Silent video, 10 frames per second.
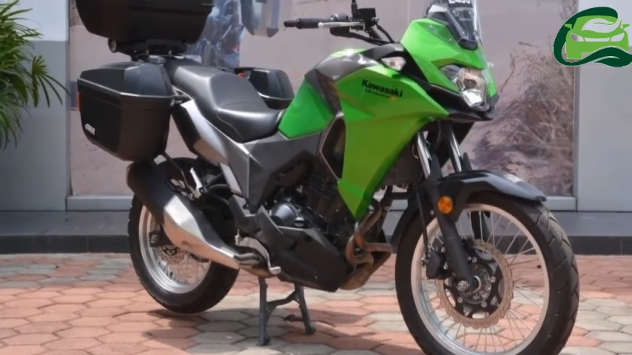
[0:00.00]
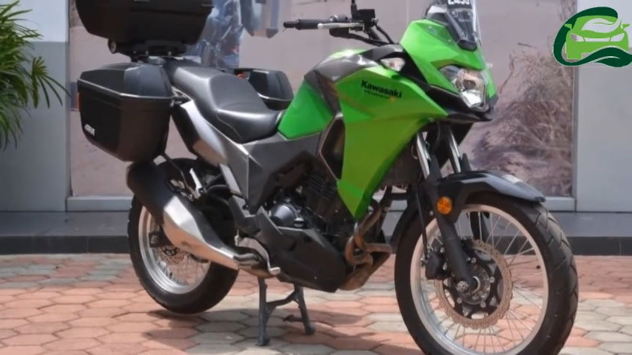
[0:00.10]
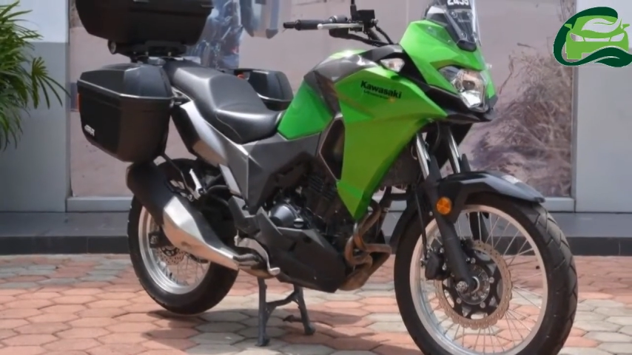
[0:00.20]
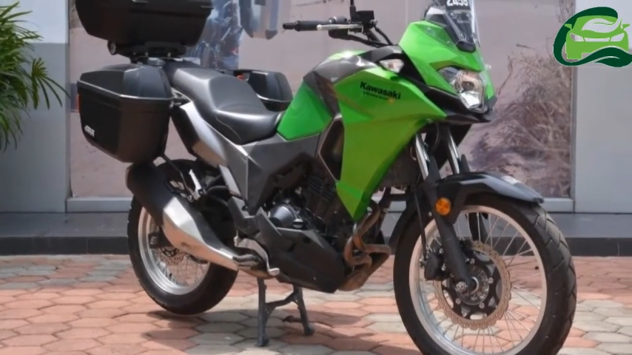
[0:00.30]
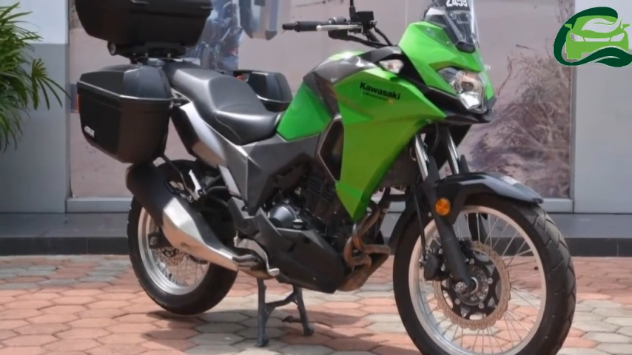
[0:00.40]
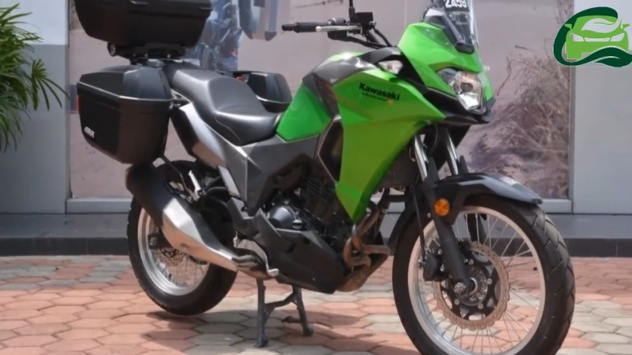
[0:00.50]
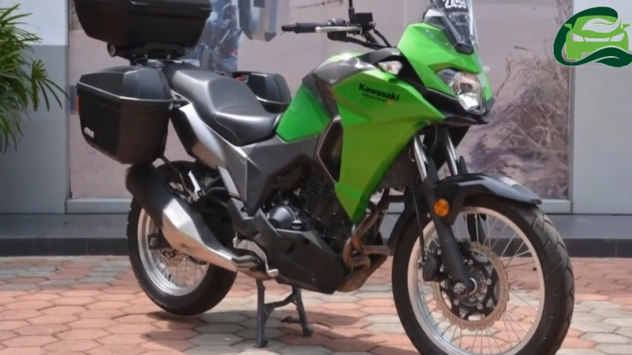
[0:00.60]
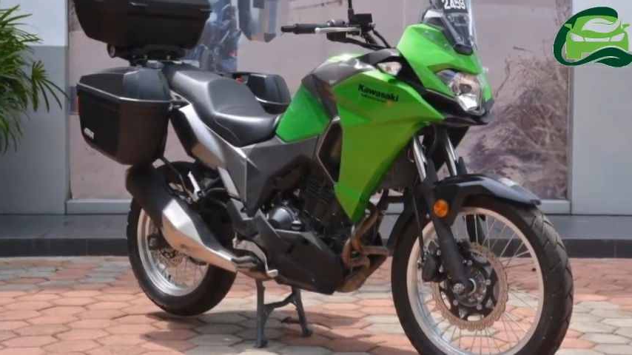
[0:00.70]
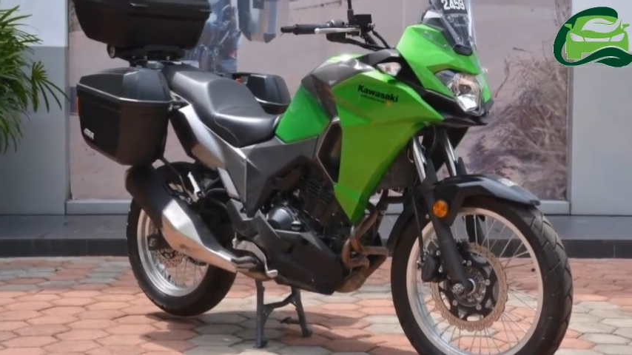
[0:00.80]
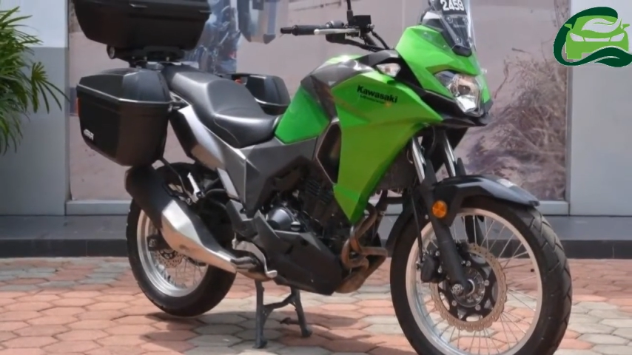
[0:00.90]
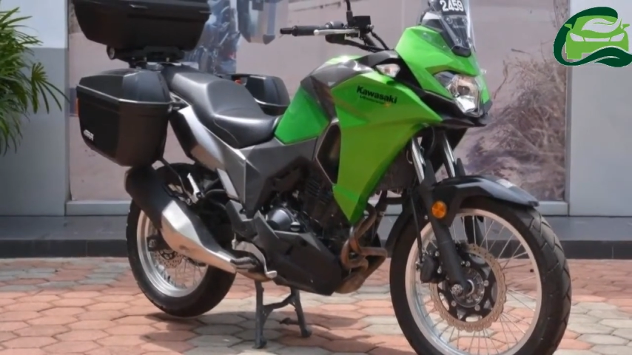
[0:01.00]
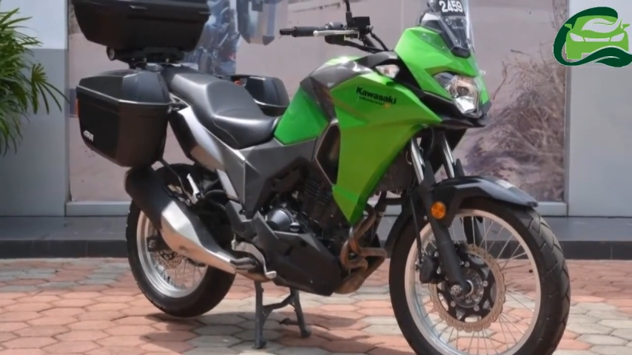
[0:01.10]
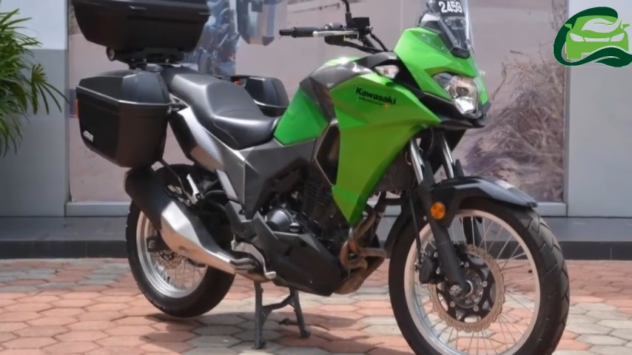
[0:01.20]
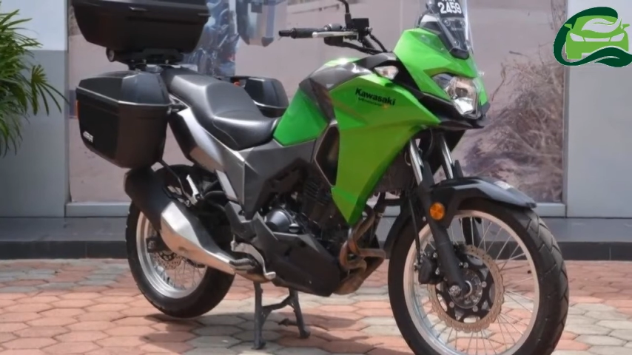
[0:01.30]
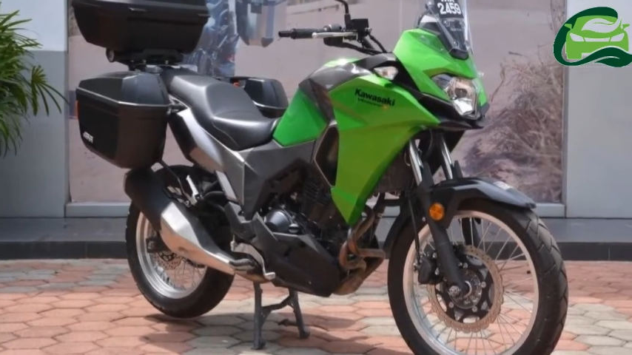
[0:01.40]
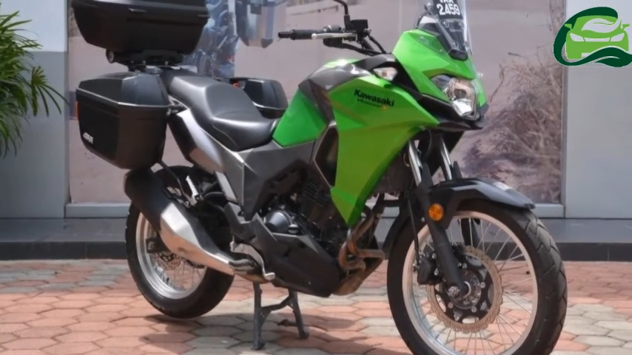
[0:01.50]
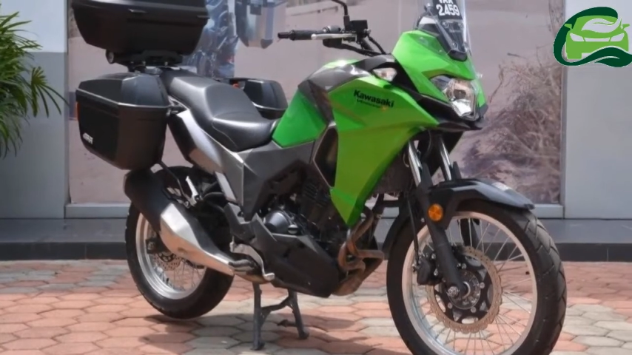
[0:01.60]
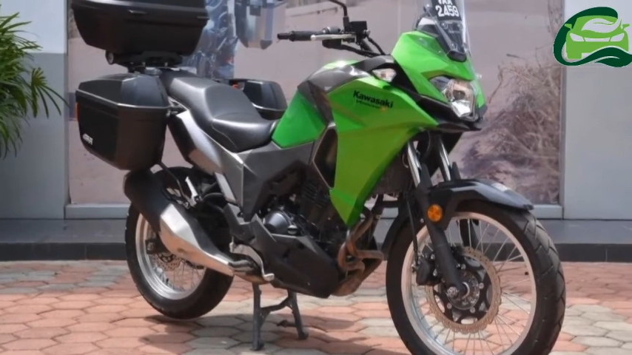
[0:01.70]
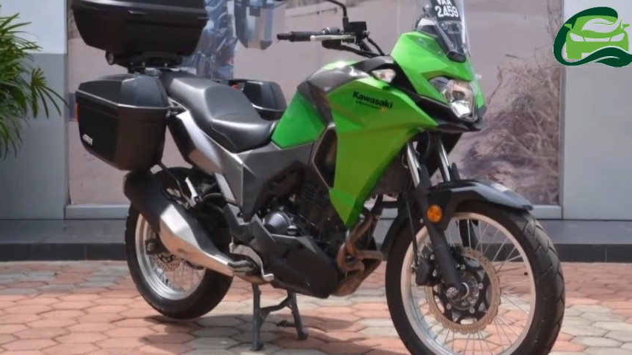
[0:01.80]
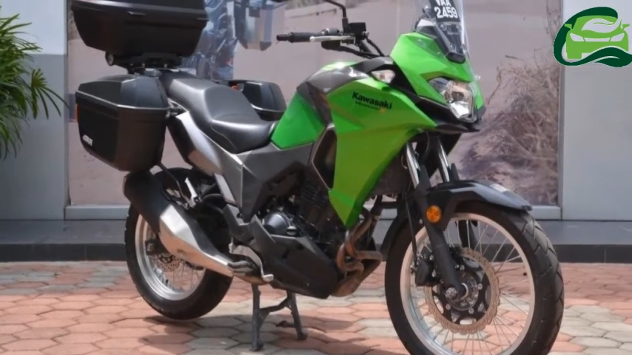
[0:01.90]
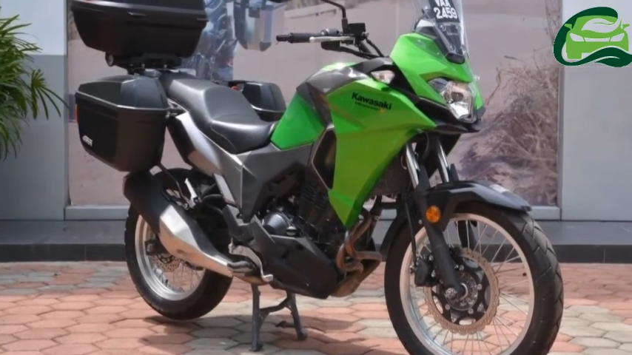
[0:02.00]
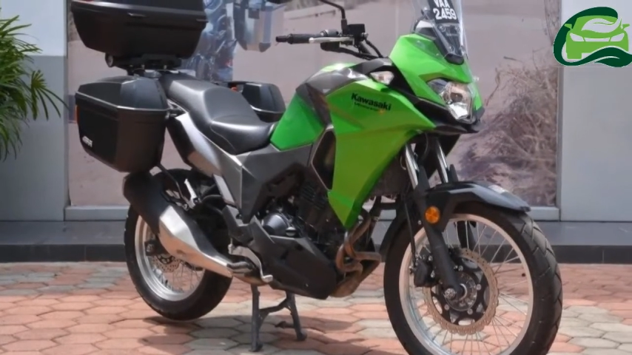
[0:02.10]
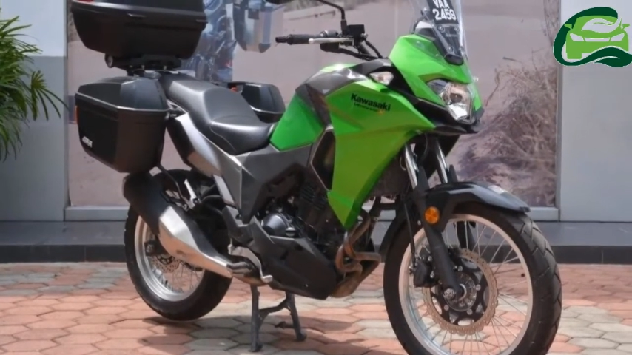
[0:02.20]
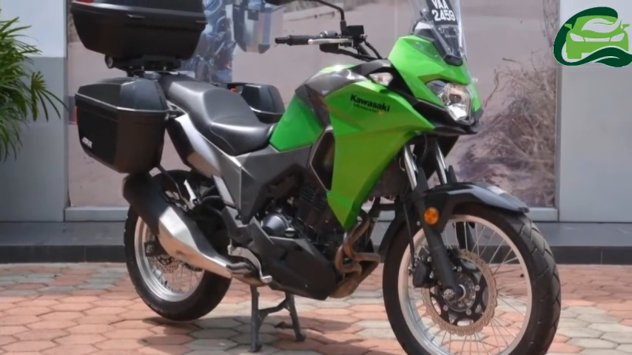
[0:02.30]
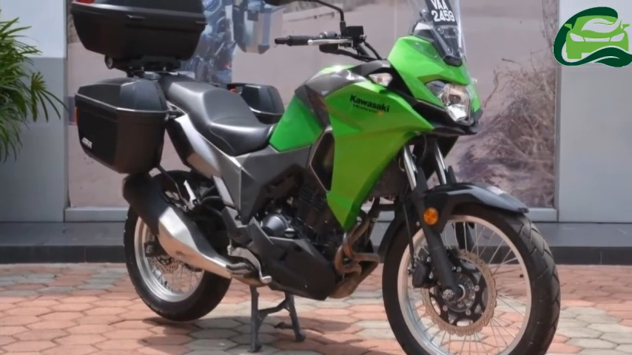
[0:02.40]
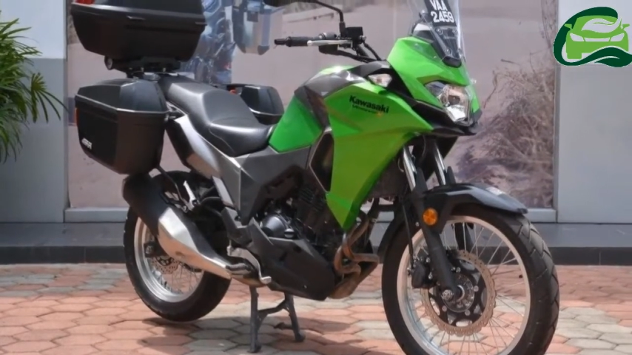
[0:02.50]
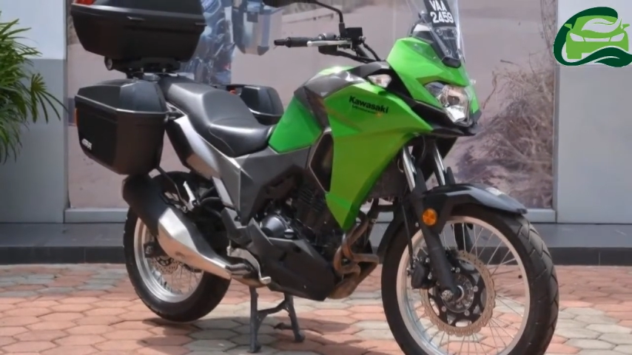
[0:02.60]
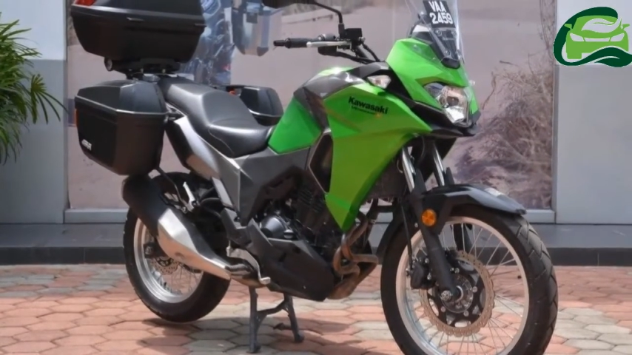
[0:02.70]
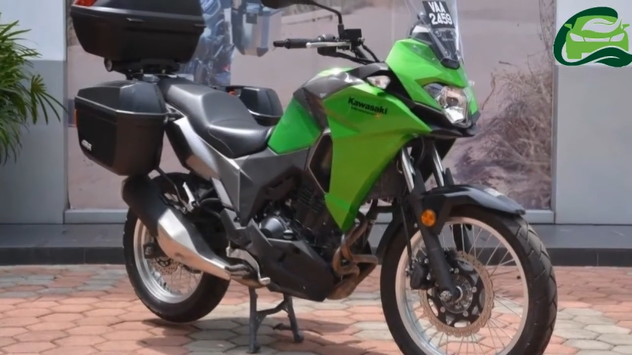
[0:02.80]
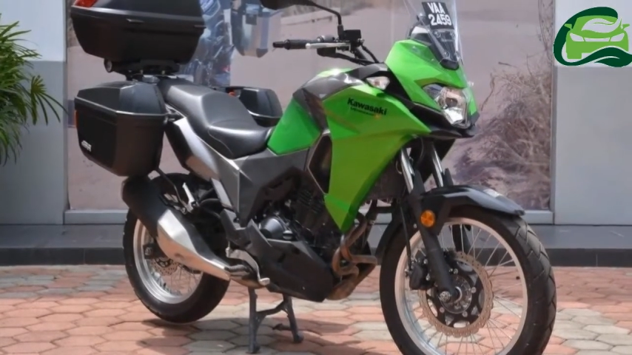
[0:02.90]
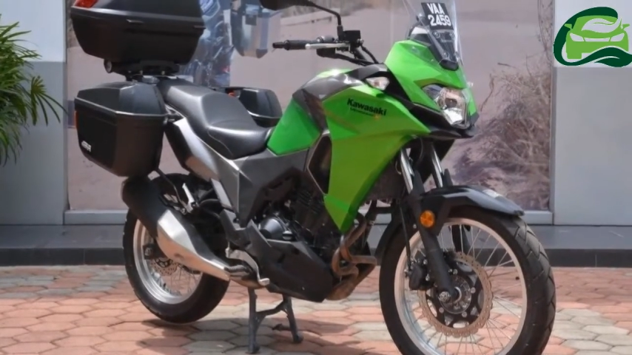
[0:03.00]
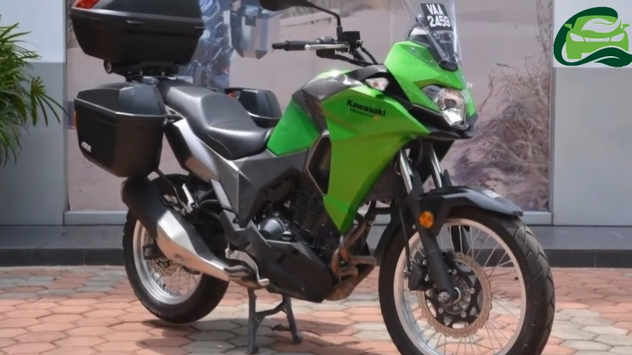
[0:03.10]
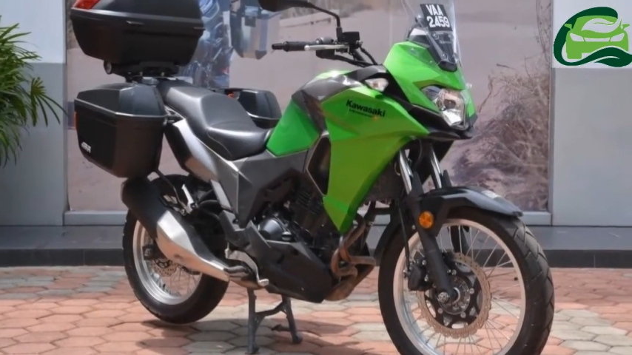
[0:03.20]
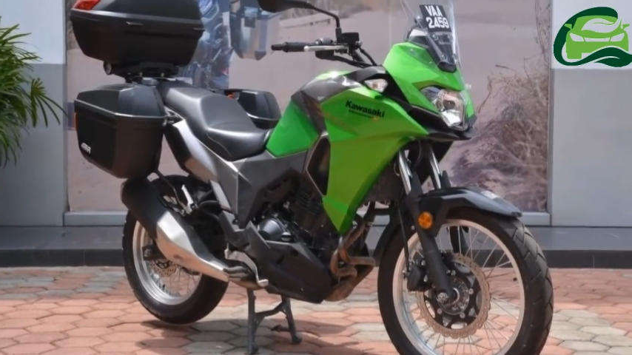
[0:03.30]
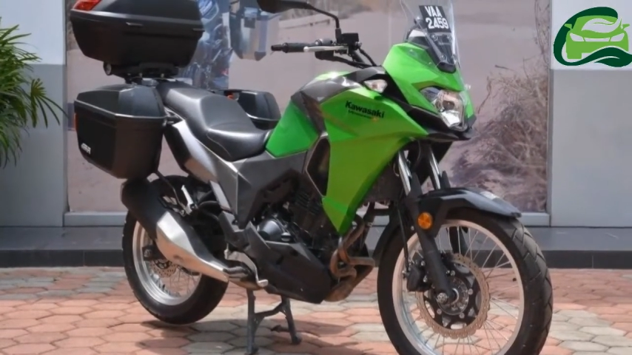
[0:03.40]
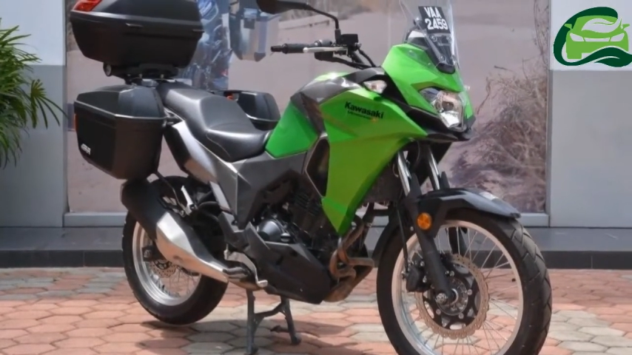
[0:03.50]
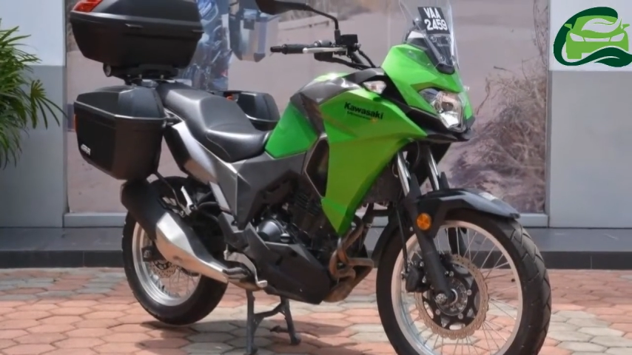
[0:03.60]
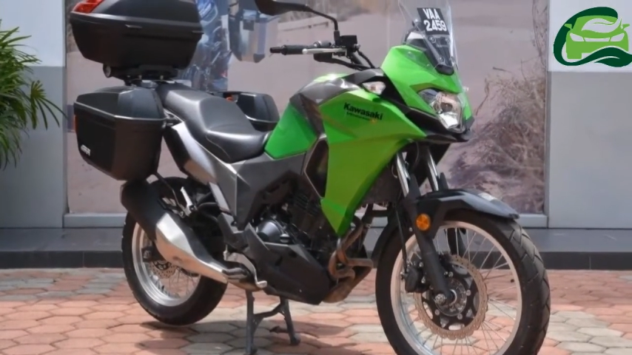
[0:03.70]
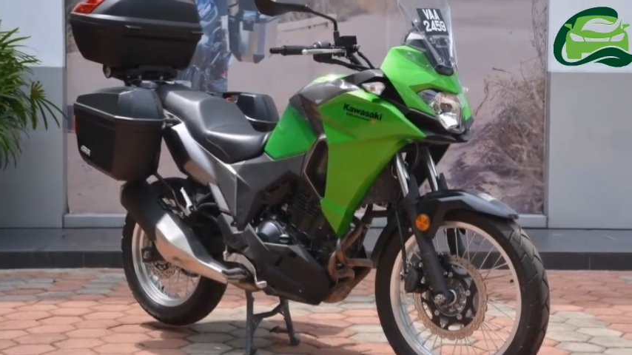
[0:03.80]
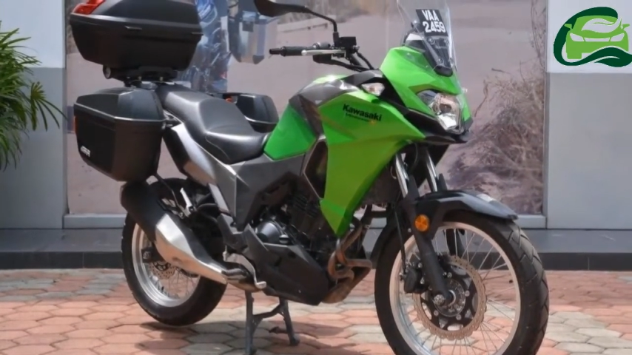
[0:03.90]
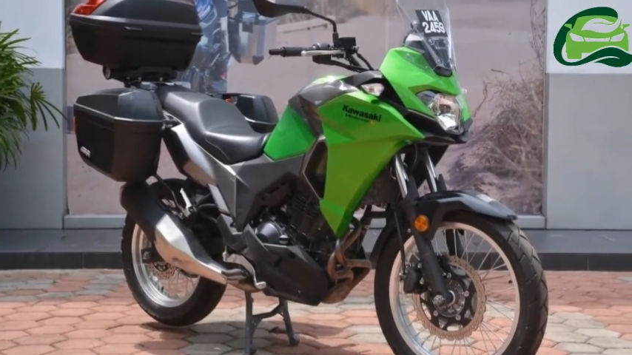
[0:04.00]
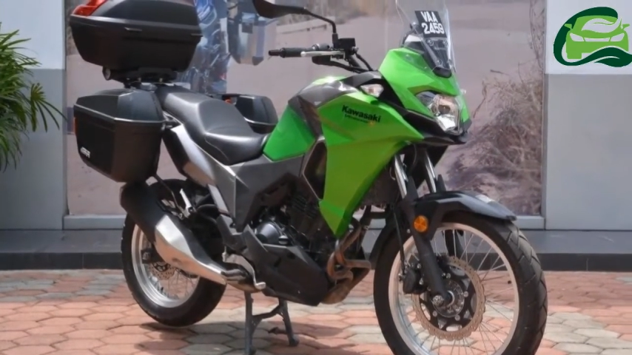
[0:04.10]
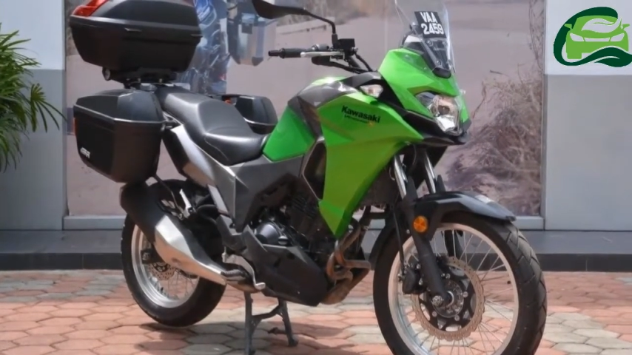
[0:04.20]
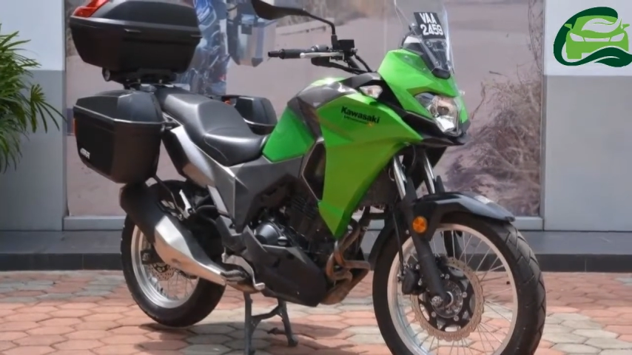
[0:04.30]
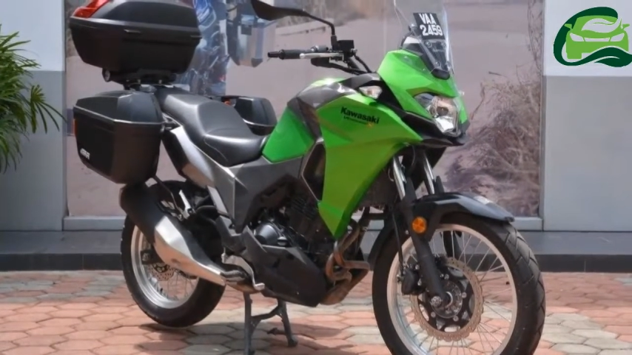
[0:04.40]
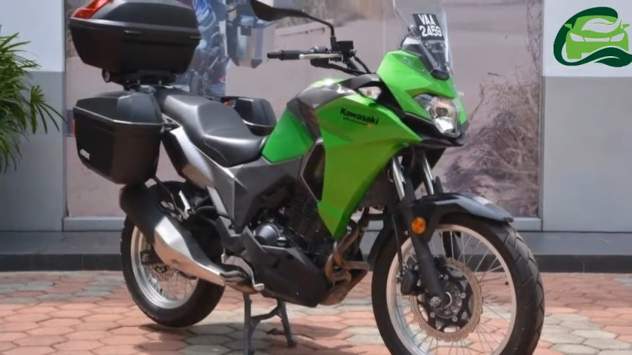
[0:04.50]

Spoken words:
[unreadable: no face in view]